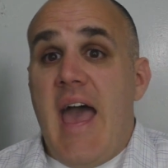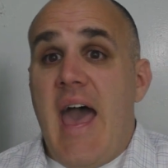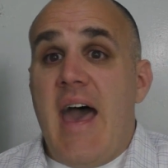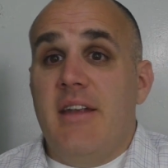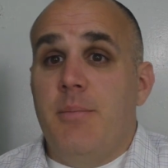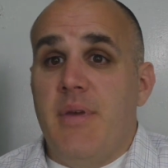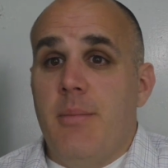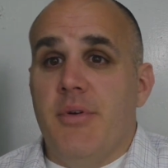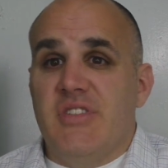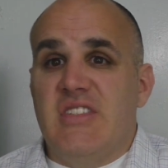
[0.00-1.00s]
had
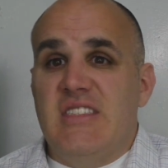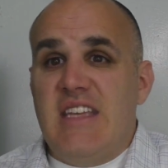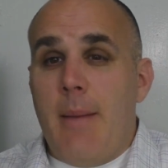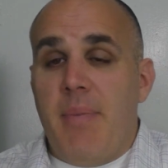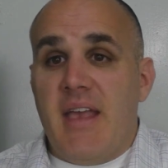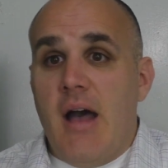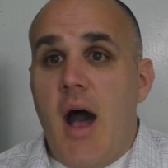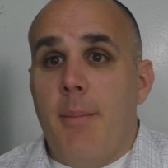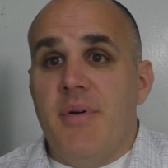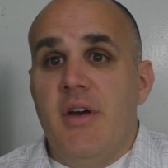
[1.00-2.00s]
people stepping
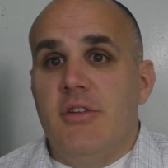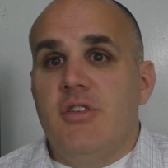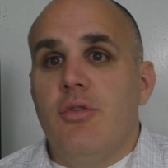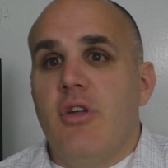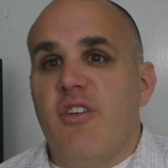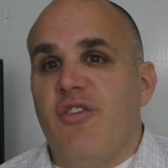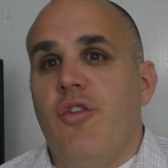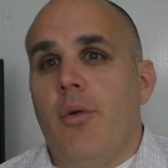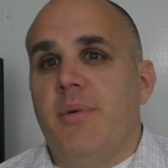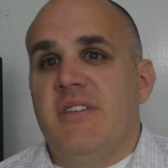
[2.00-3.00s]
up to their
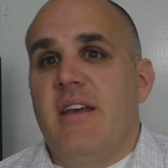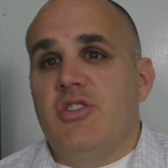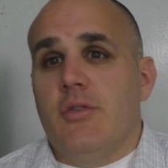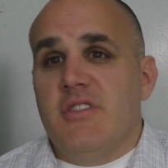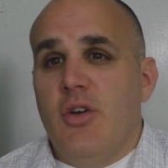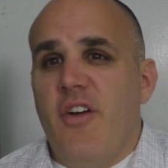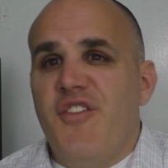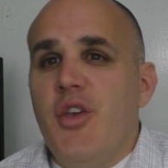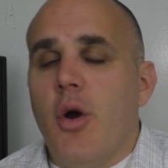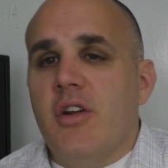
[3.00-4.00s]
full potential. So
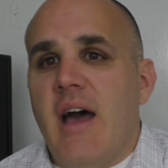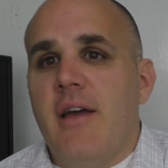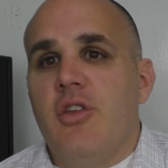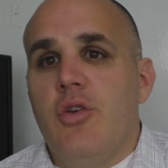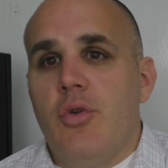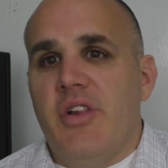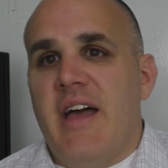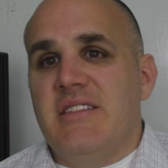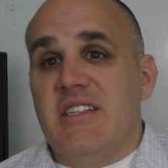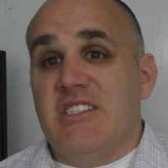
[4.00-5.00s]
if you are not
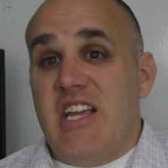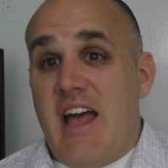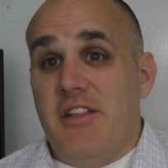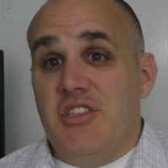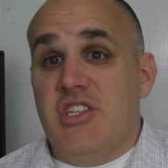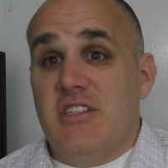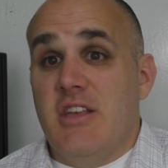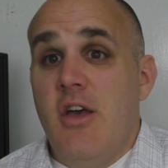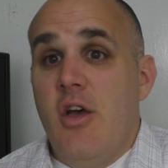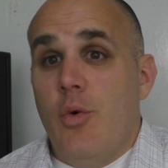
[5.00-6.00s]
utilizing
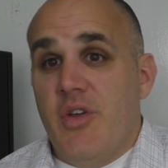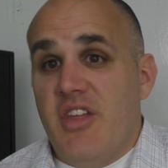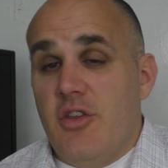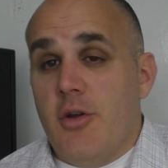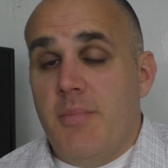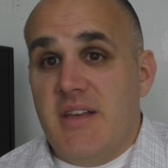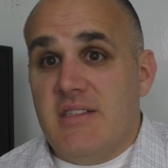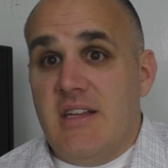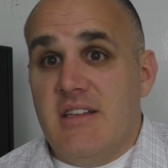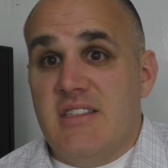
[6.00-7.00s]
challenges within your
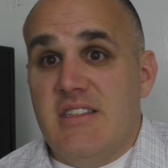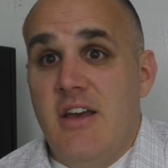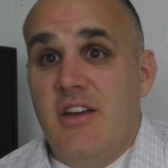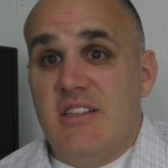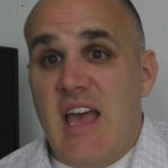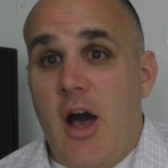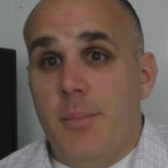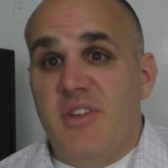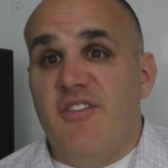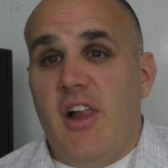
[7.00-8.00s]
business to
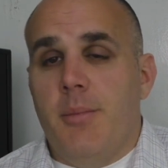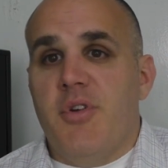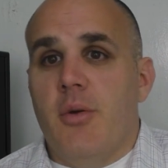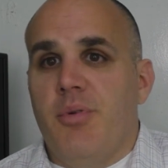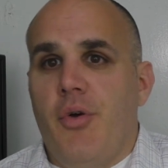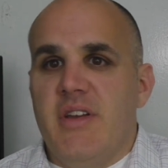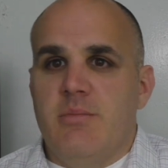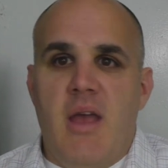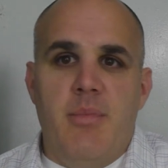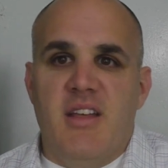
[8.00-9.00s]
help develop your
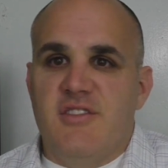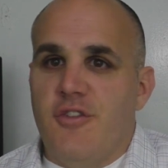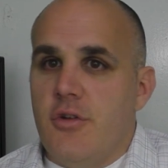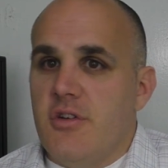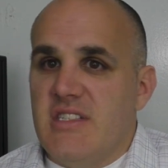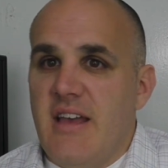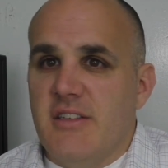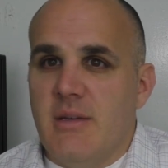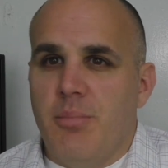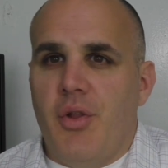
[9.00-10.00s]
employees, maybe it's for your
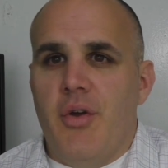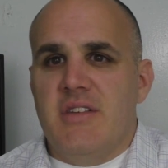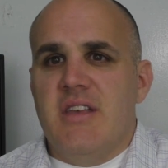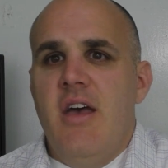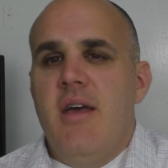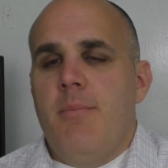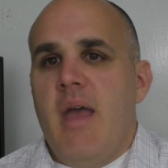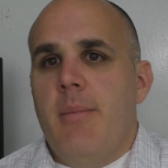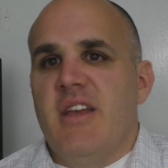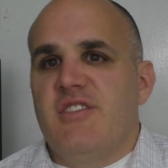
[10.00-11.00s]
sales employees,
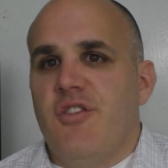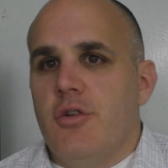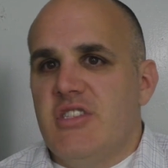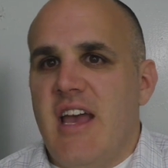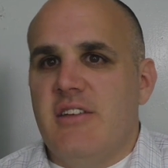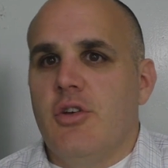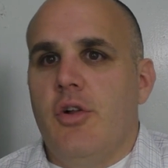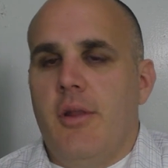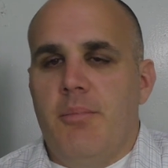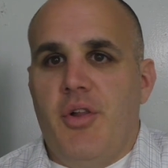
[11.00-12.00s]
maybe it's for your
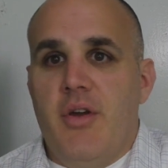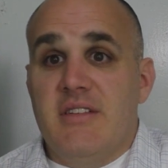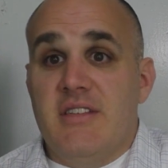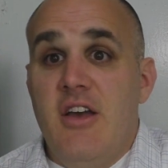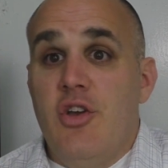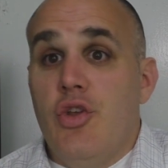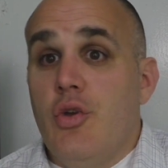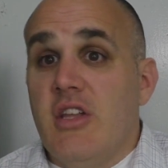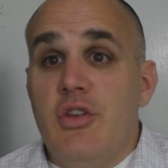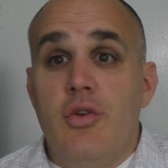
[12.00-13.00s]
technical employees,
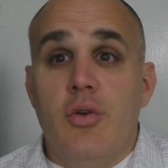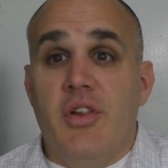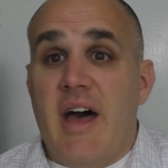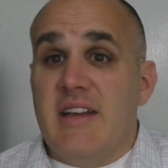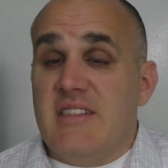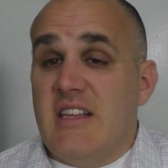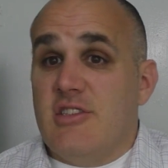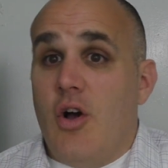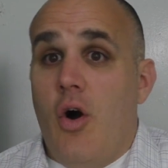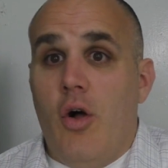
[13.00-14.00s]
you can utilize
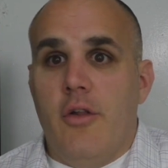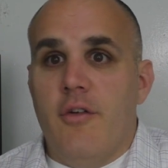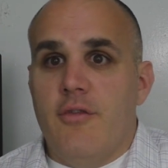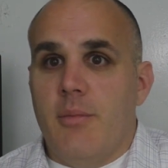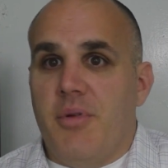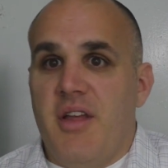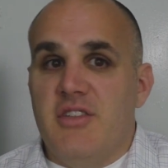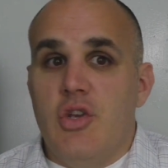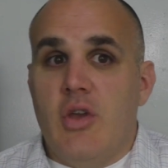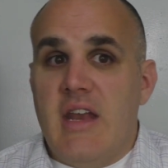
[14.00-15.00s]
this all over the
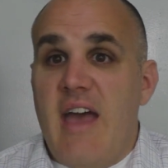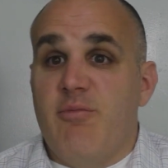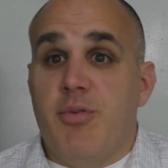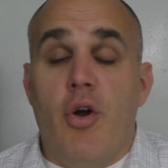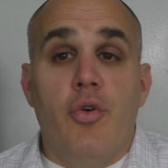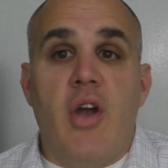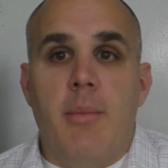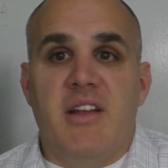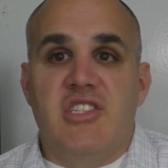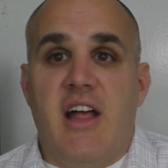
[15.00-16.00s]
place. You can have
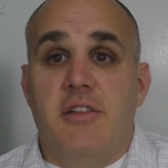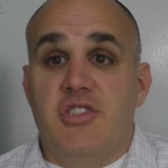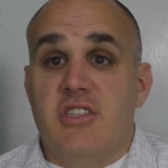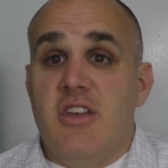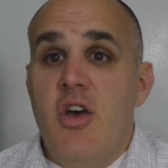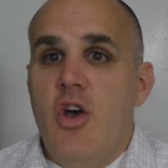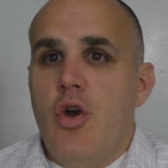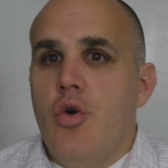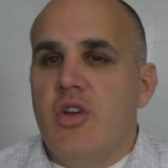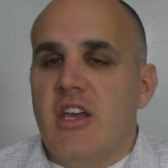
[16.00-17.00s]
programming challenges.
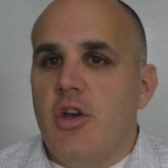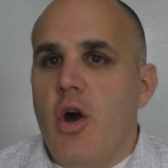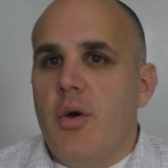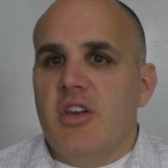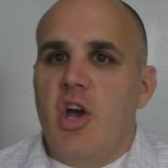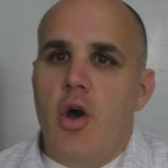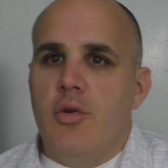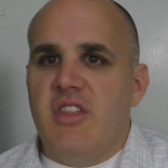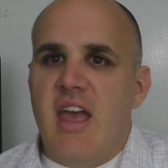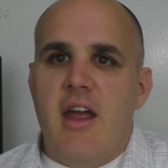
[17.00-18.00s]
Who can go and
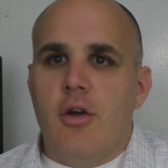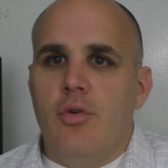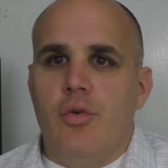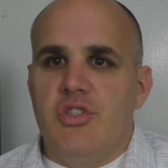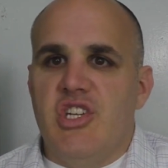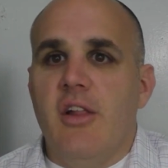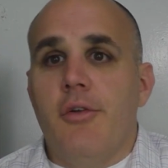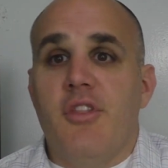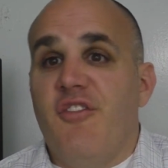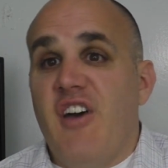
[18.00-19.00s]
code the air-cooled
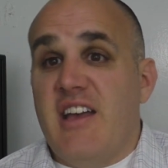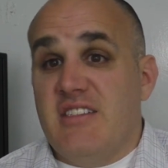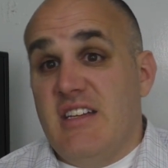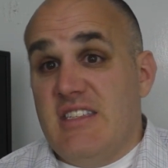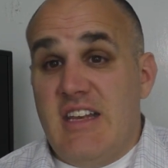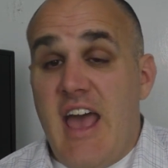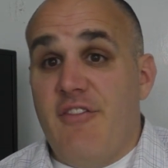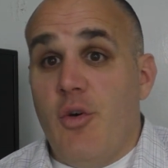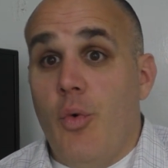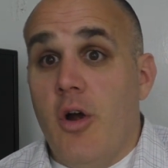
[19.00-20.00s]
chiller the fastest and
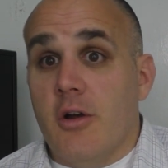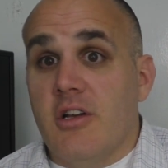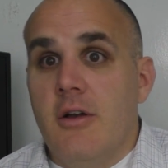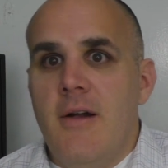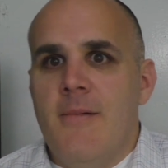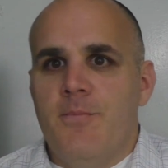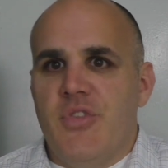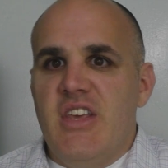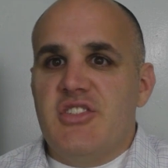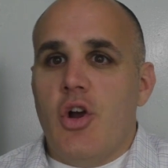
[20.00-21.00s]
have it work?
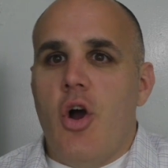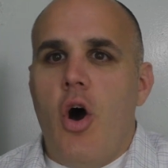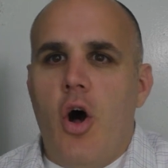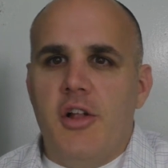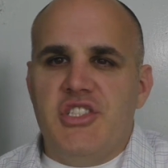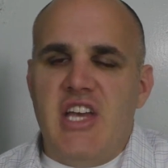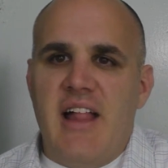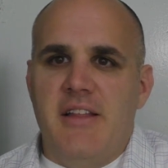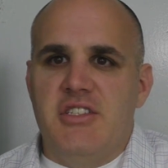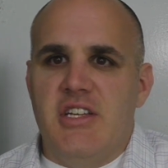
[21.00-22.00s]
These are all
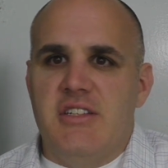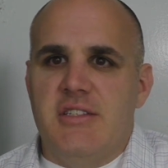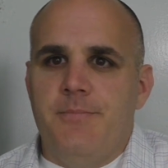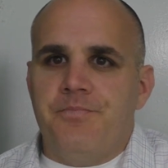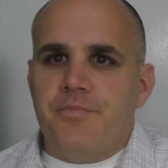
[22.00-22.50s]
challenges